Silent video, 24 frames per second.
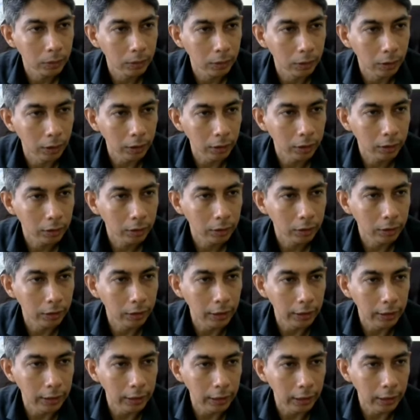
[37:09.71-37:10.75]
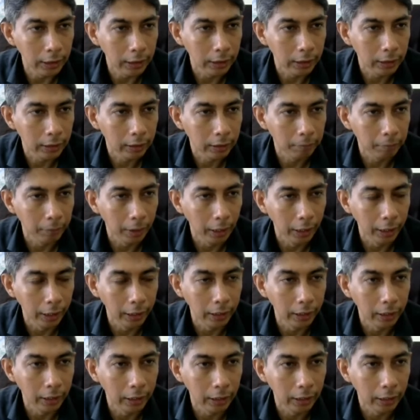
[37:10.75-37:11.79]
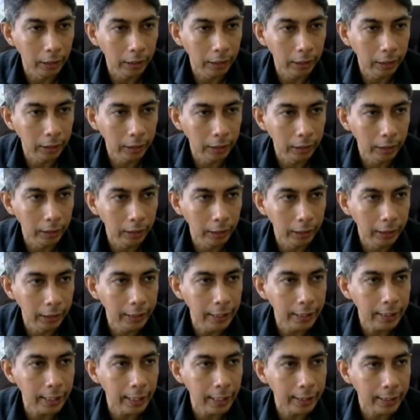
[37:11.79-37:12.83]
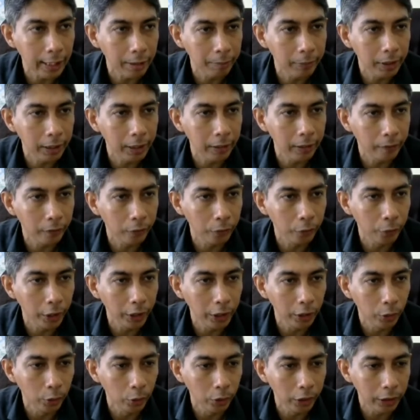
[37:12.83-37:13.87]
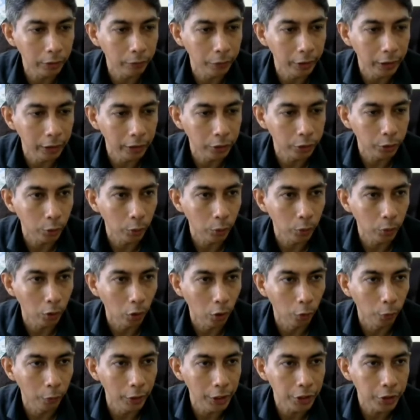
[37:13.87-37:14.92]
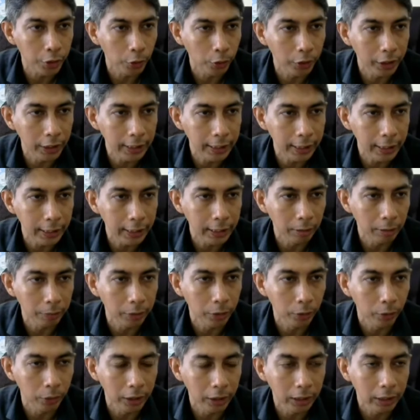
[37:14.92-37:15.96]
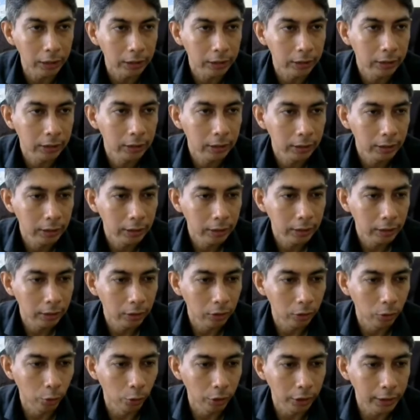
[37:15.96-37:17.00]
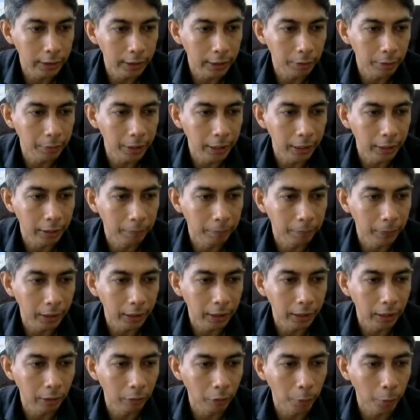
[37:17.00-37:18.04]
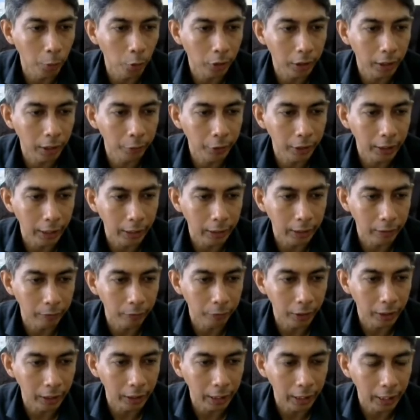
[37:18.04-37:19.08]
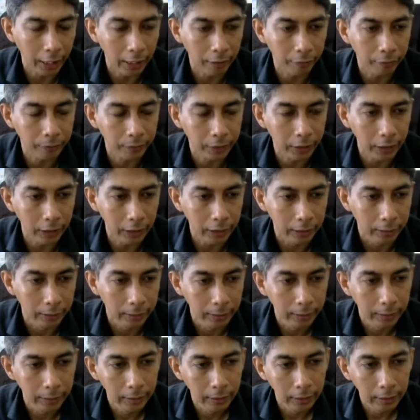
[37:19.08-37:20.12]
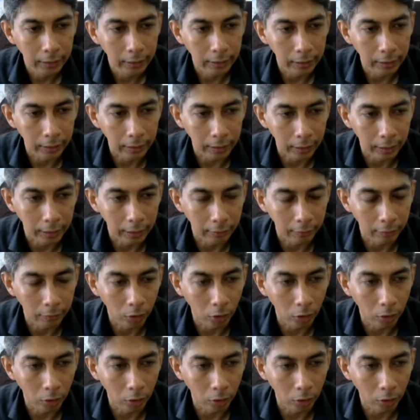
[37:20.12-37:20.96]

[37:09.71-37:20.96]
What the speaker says: right? DC in this assembly window it will always show DCW, yeah, no DCB. But in our program we can have the uh,